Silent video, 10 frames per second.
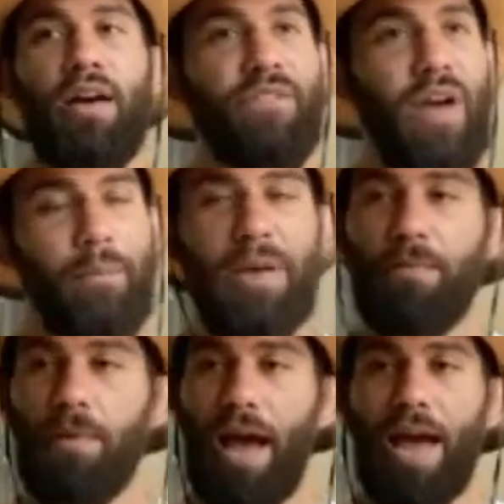I
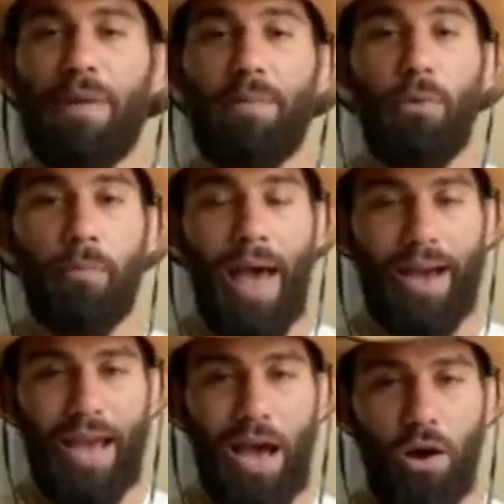had people
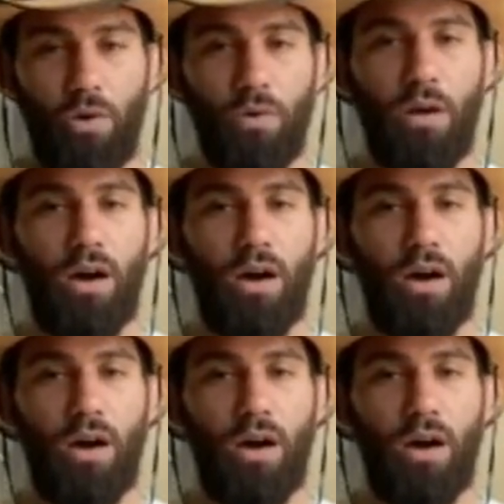back out,